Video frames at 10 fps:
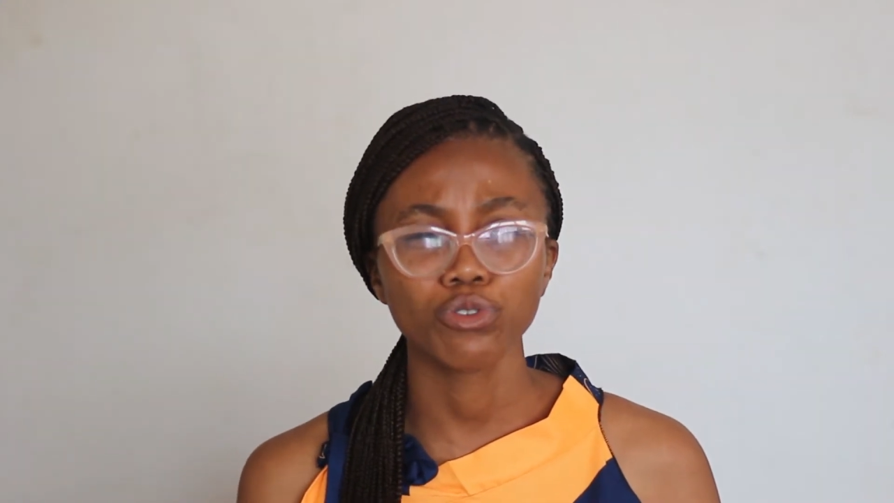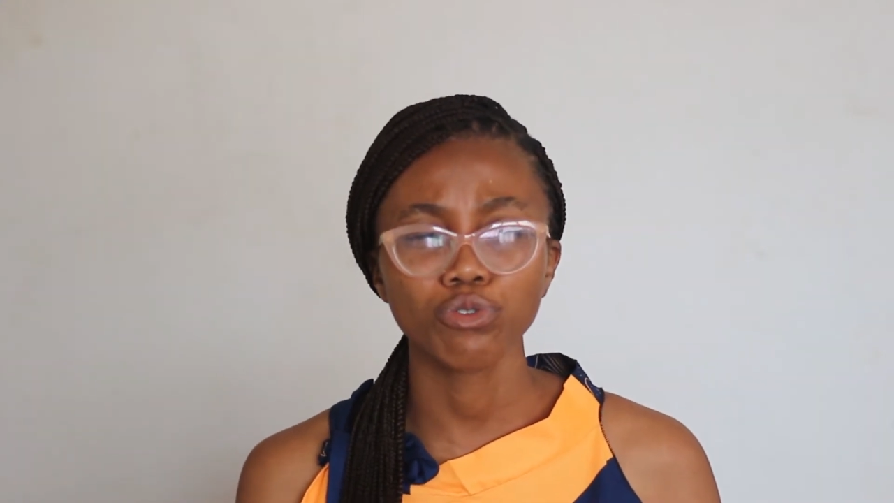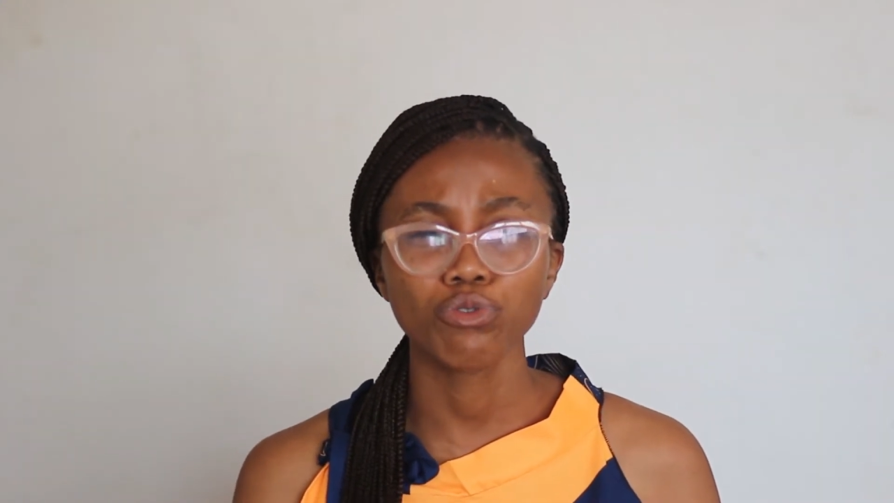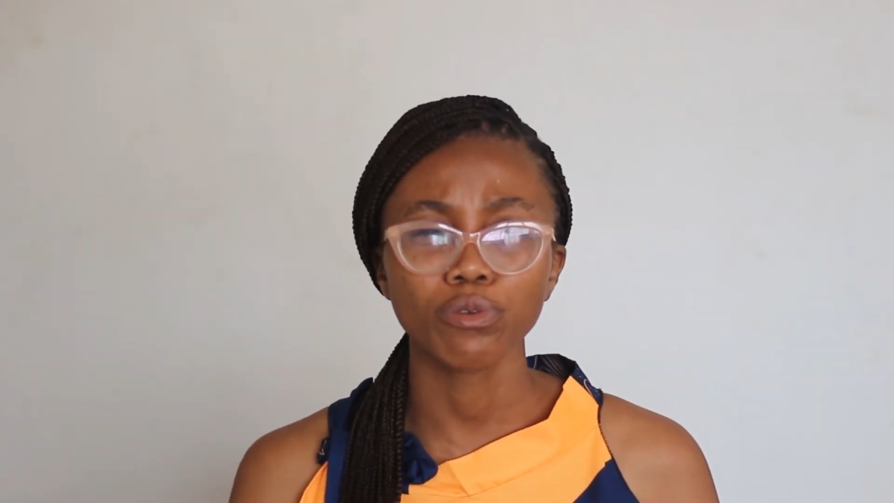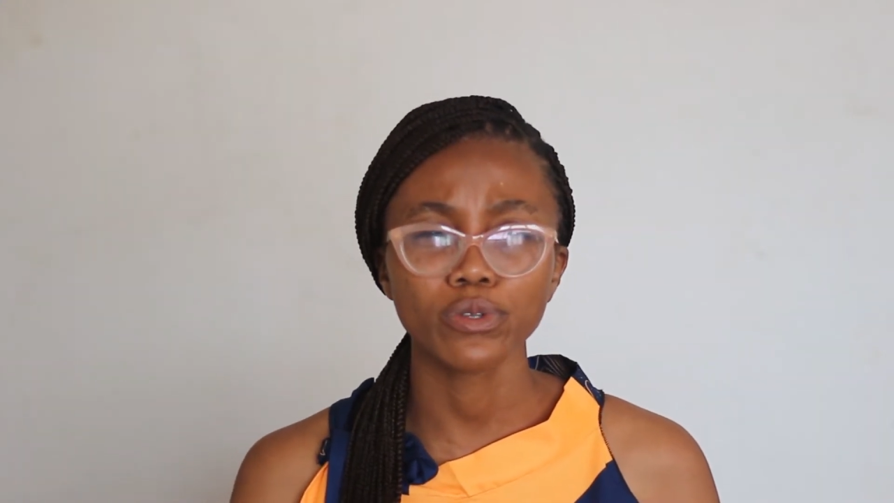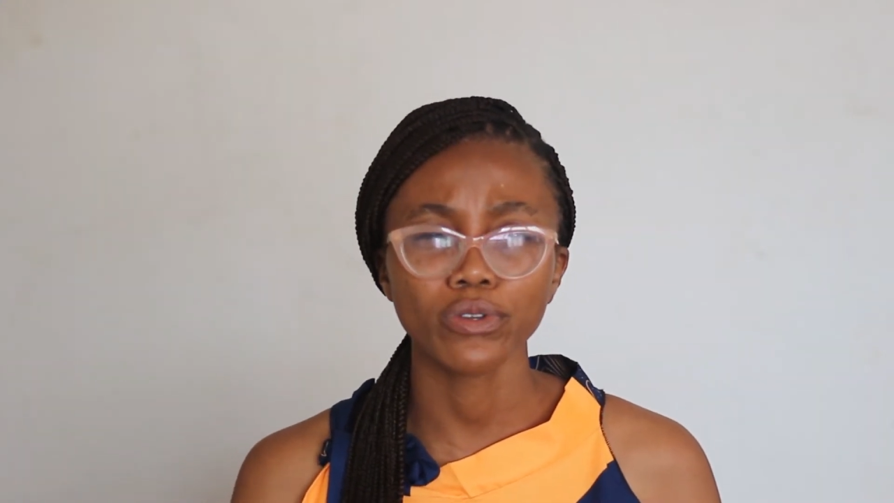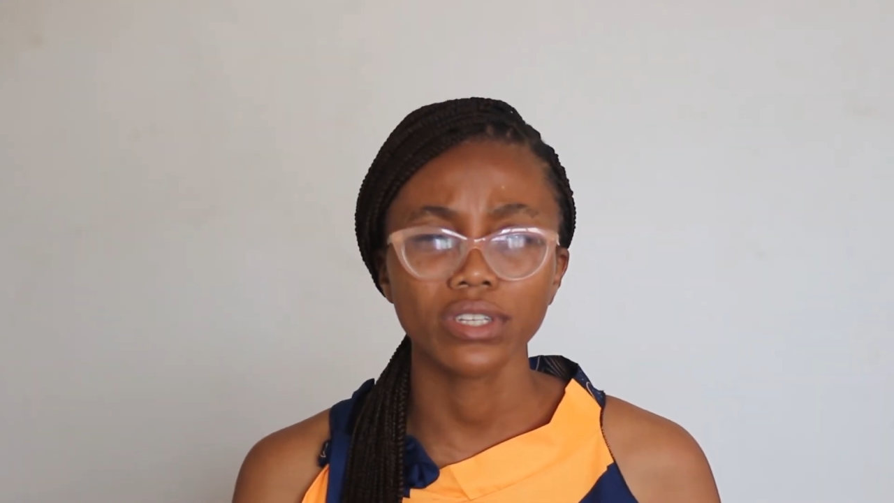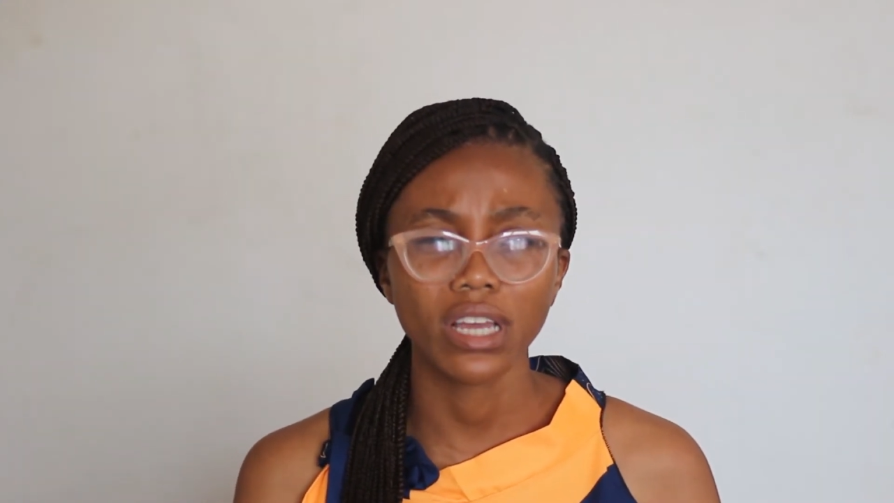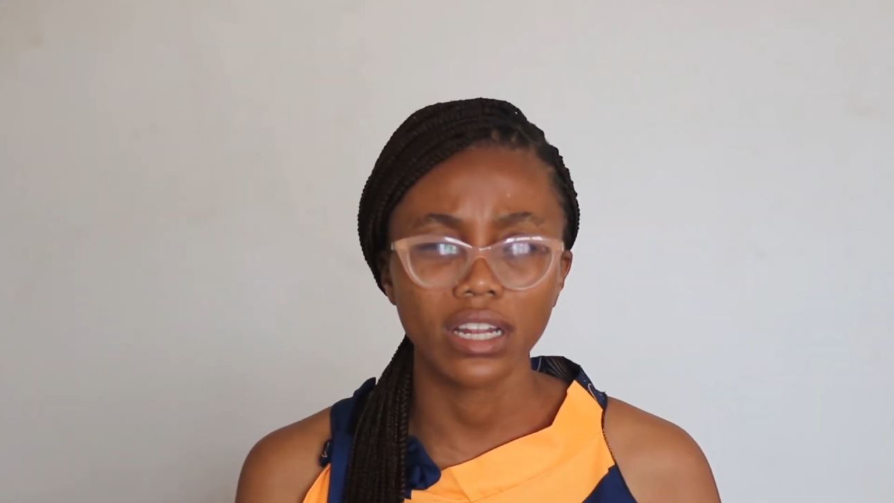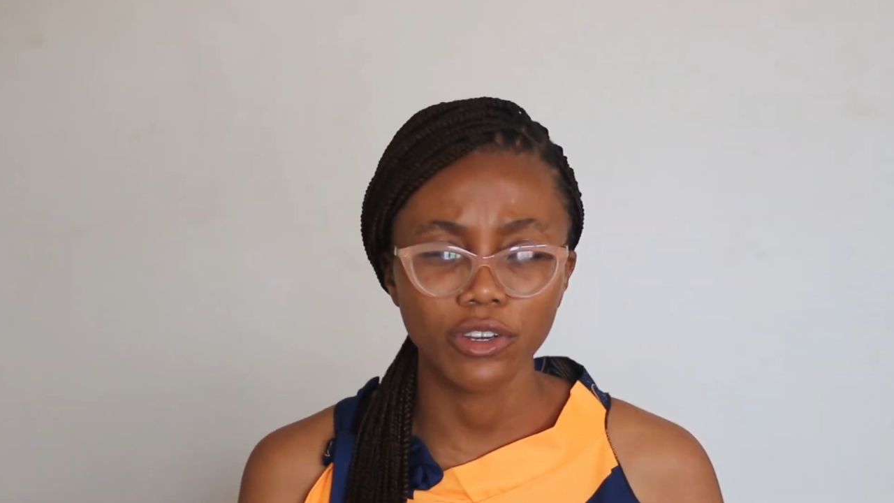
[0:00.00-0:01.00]
2 groups on
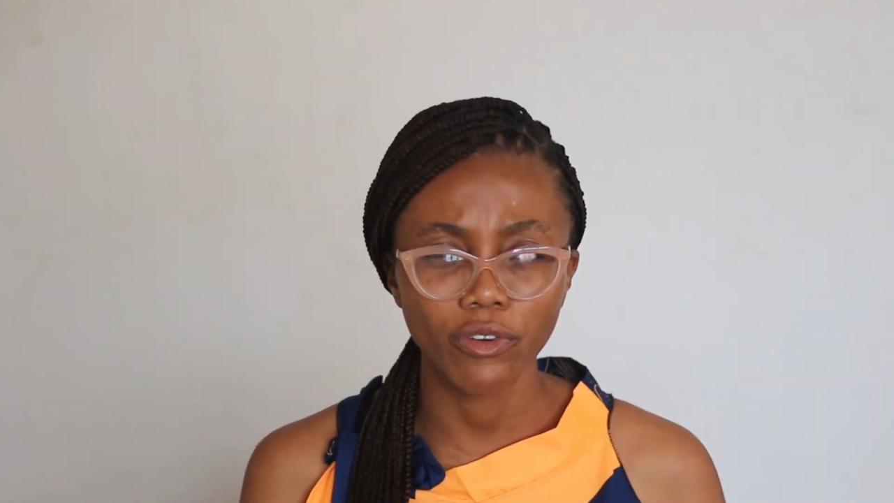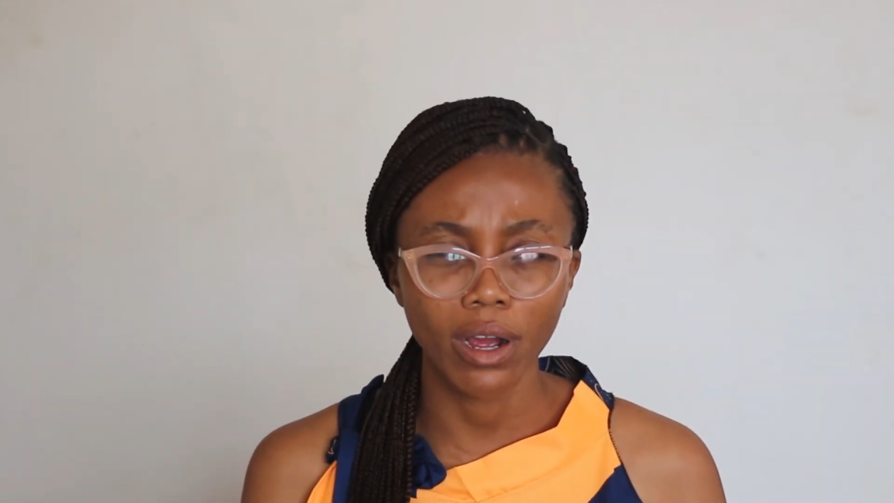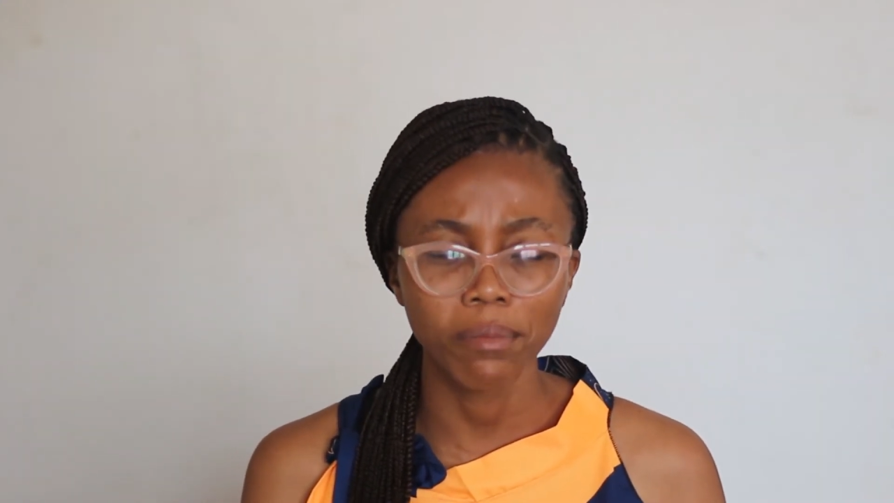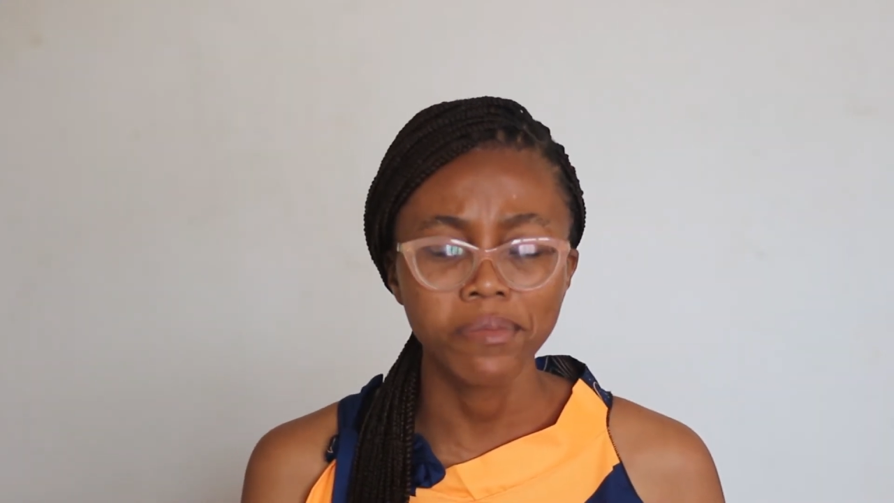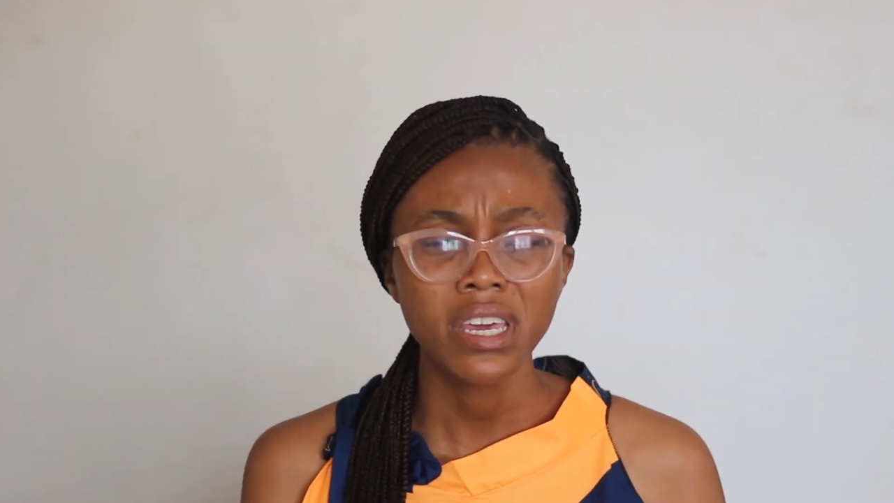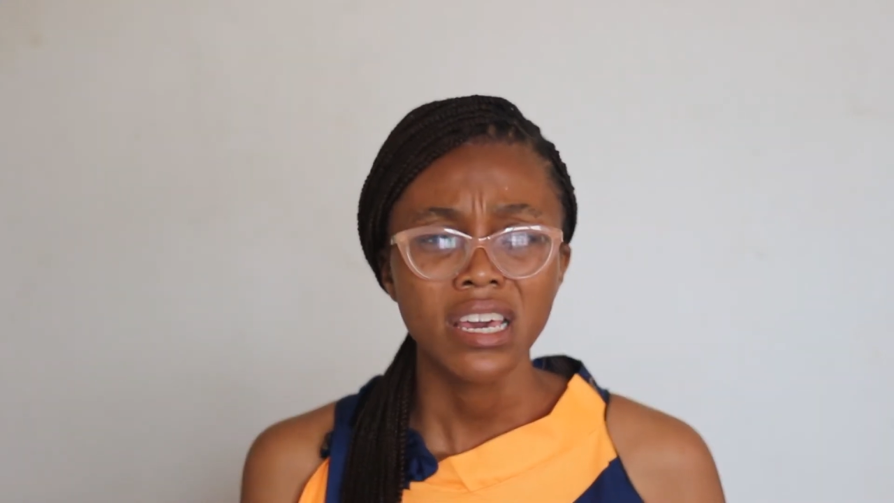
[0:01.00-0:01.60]
Telegram.